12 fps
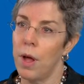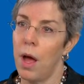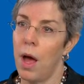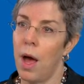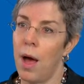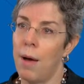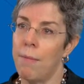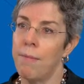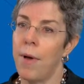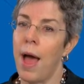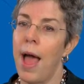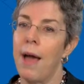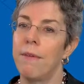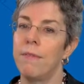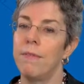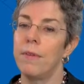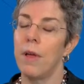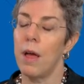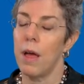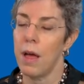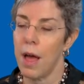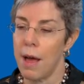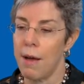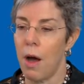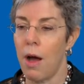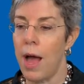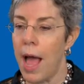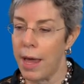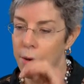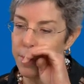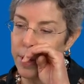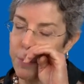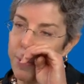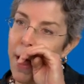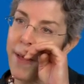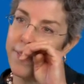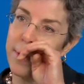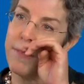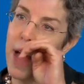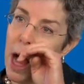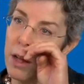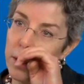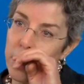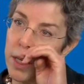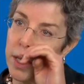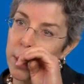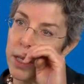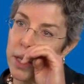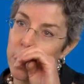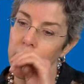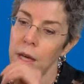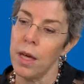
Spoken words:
I had a really positive outlook.